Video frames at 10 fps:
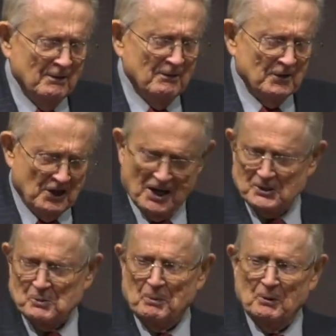the
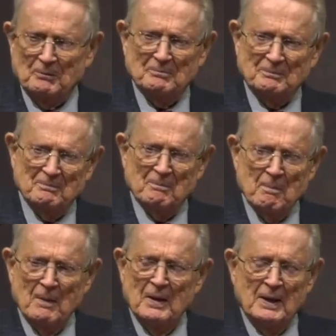gospel,
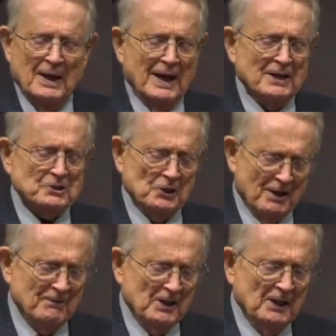as
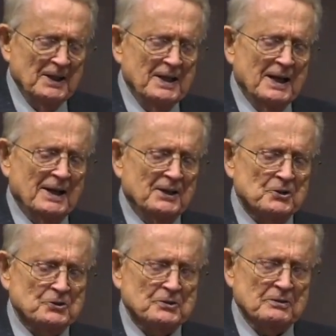lovingly and
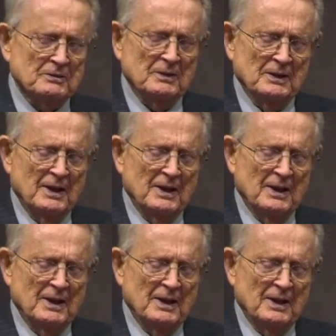as